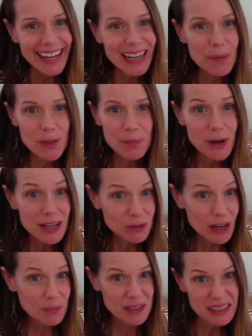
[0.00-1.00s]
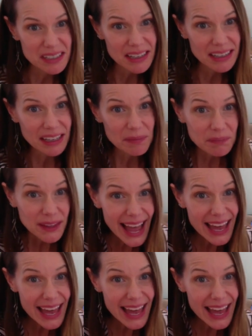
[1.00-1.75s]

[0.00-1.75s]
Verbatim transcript: Um, the bus ride was stinky.